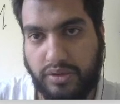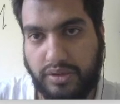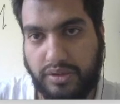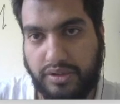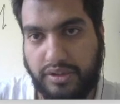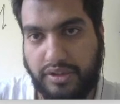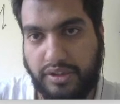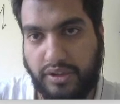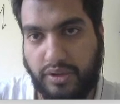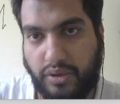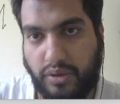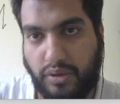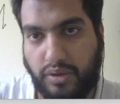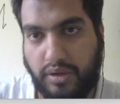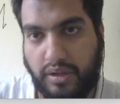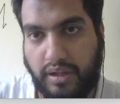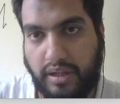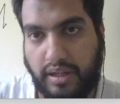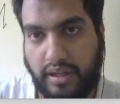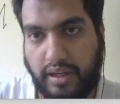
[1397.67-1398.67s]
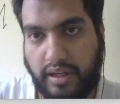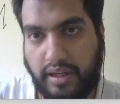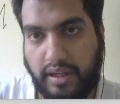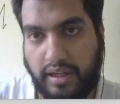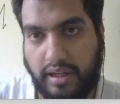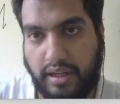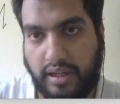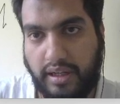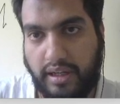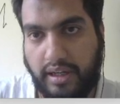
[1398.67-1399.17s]
0
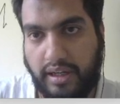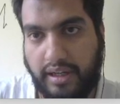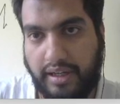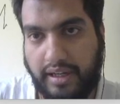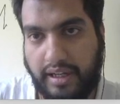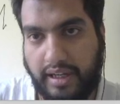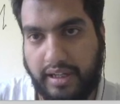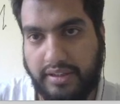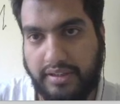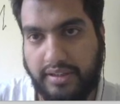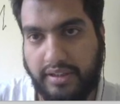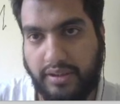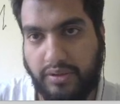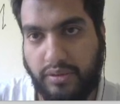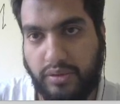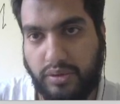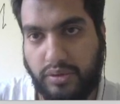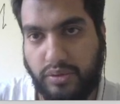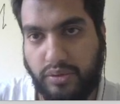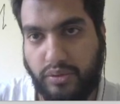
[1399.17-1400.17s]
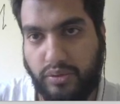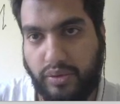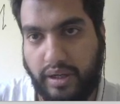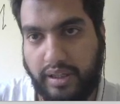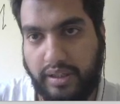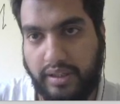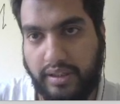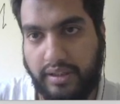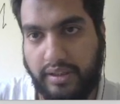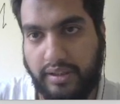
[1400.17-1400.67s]
and X equal to
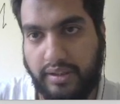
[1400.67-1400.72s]
1,